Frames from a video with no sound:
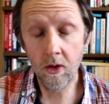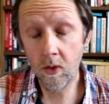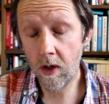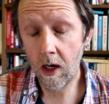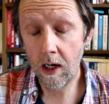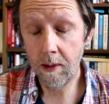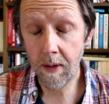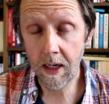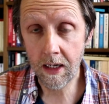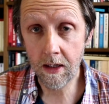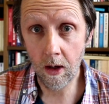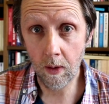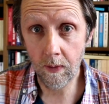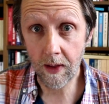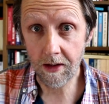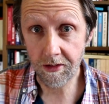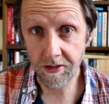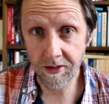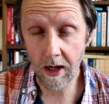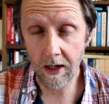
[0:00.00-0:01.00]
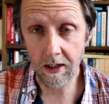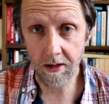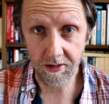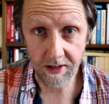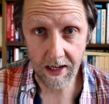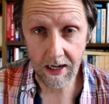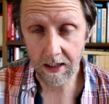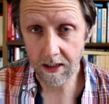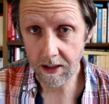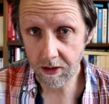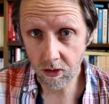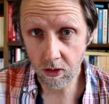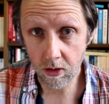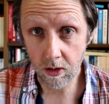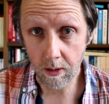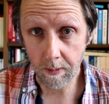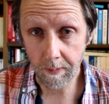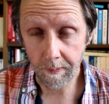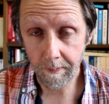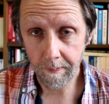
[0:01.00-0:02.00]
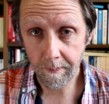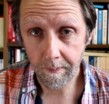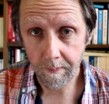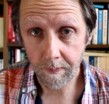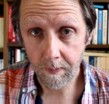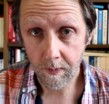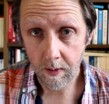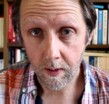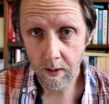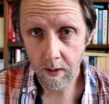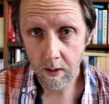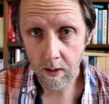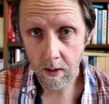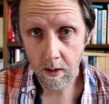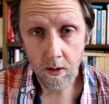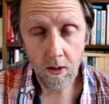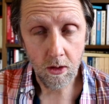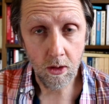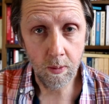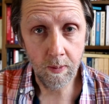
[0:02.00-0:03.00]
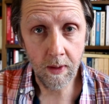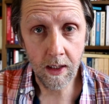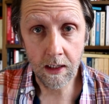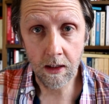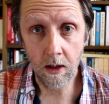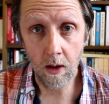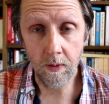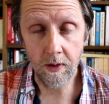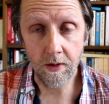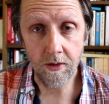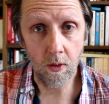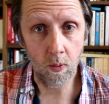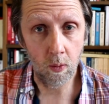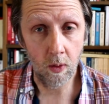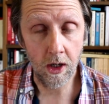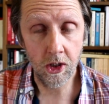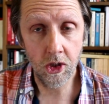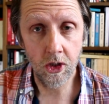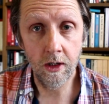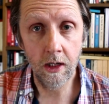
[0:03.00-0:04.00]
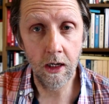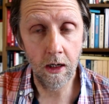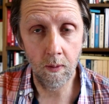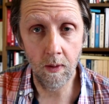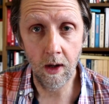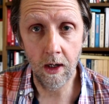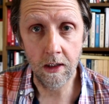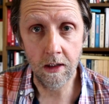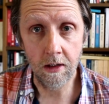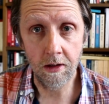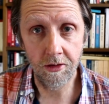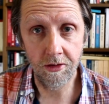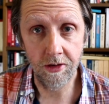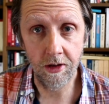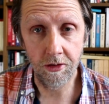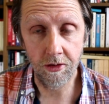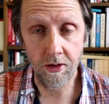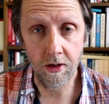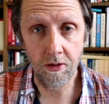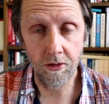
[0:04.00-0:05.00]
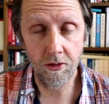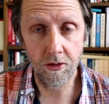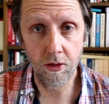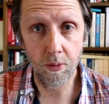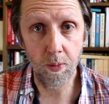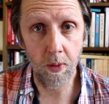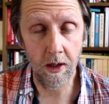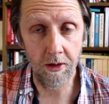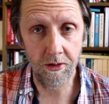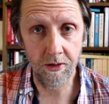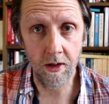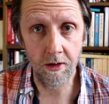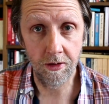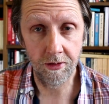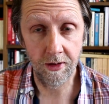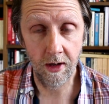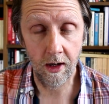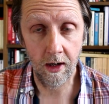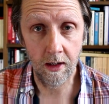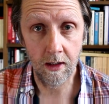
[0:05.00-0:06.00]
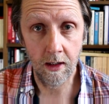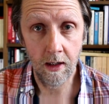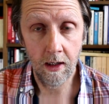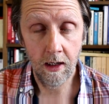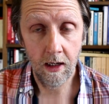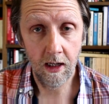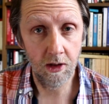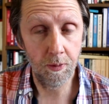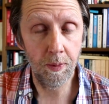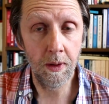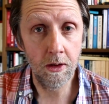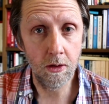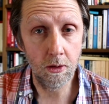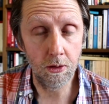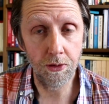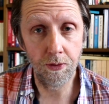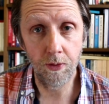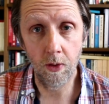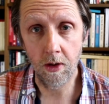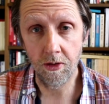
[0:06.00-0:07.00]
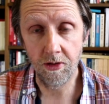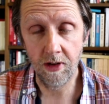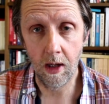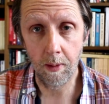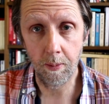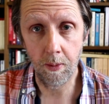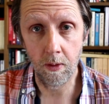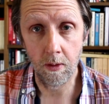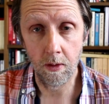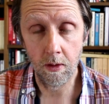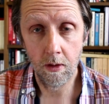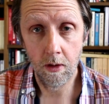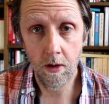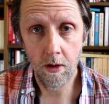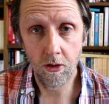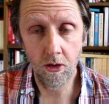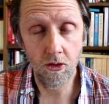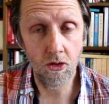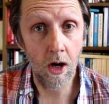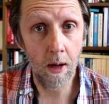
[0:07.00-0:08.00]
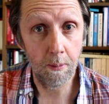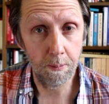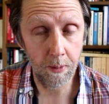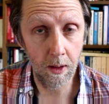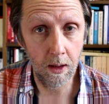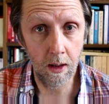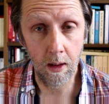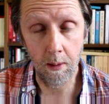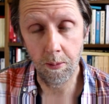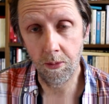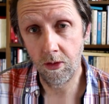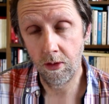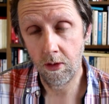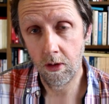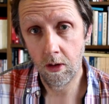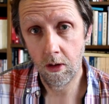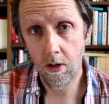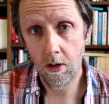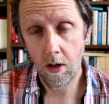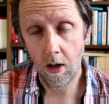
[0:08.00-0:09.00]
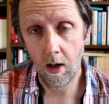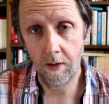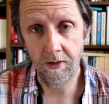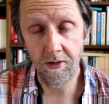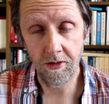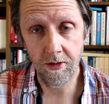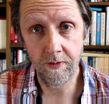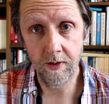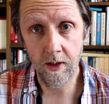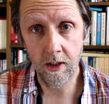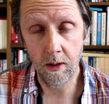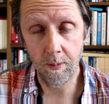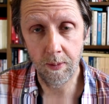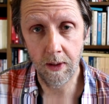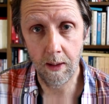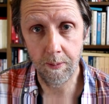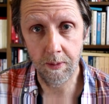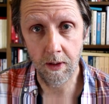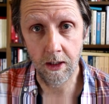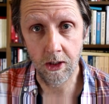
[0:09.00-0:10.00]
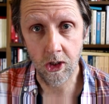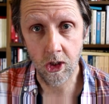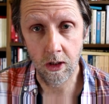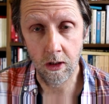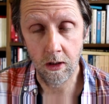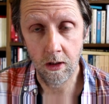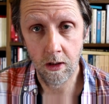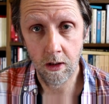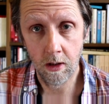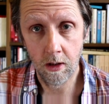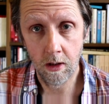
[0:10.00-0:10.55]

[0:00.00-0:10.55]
you and I may know that's not exactly true. You may know that the Russian and Iranian assistance to President Assad has been used, for example, to drop bombs on the civilian population,